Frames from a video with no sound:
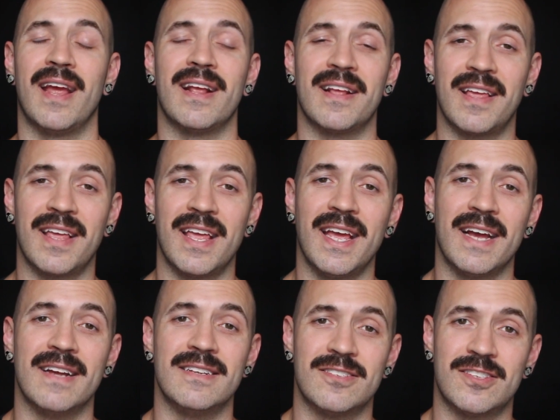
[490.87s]
and
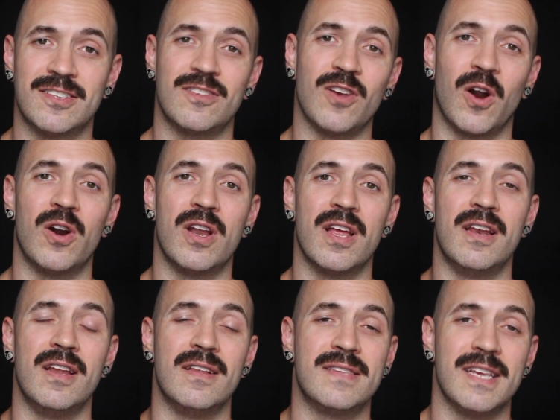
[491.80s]
get
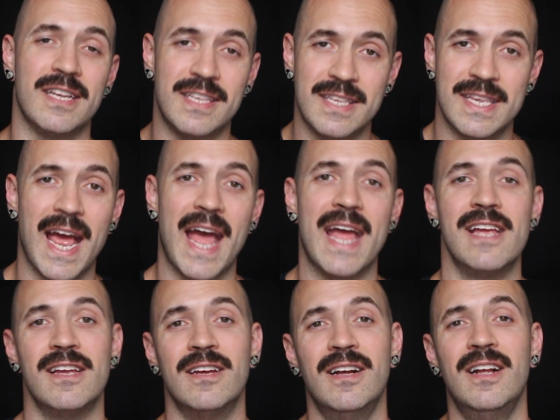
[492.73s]
started
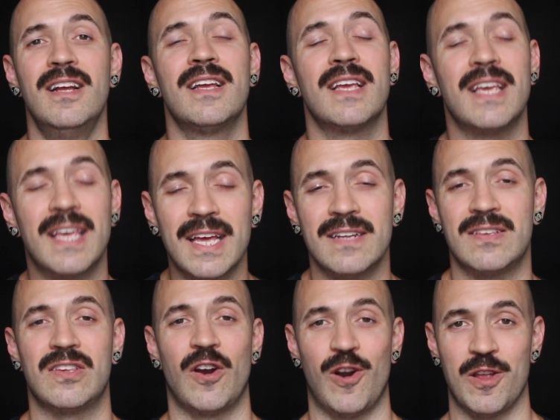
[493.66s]
today. Get
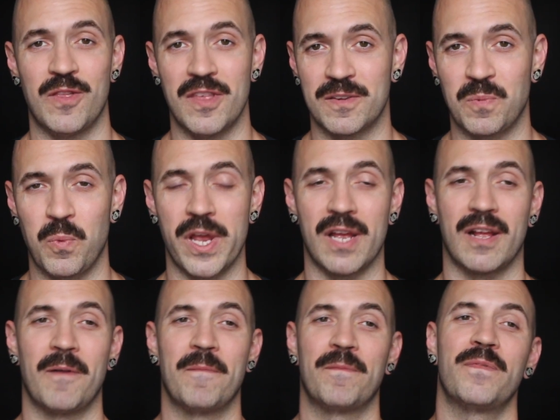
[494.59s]
started this week.